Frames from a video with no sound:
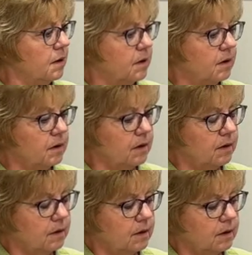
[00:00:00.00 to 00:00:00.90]

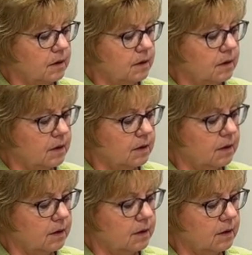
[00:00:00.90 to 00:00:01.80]

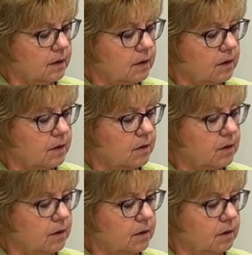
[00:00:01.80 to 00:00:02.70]

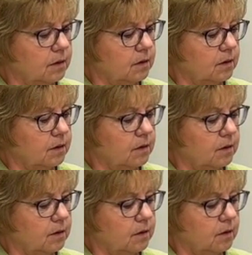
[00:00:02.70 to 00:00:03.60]

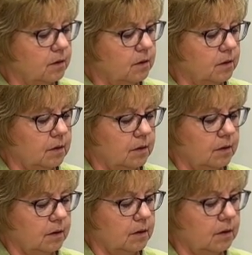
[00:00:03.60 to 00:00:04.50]

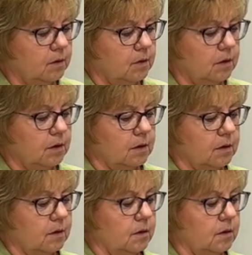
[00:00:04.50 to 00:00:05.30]
The person shown says nothing.